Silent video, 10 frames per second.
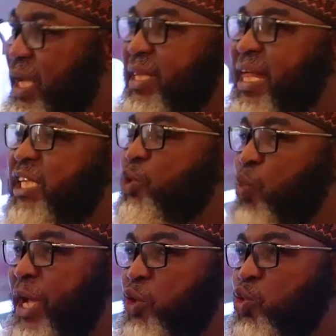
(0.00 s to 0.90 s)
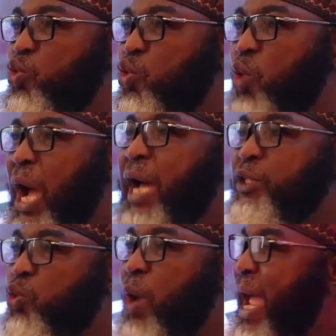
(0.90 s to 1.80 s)
That's when you know,
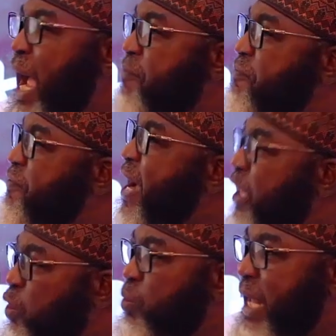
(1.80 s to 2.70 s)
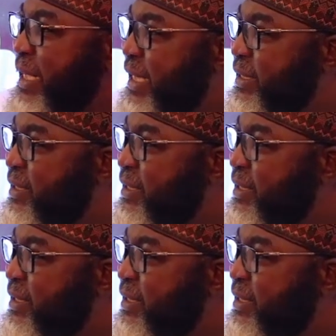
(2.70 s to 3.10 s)
so I have value like this.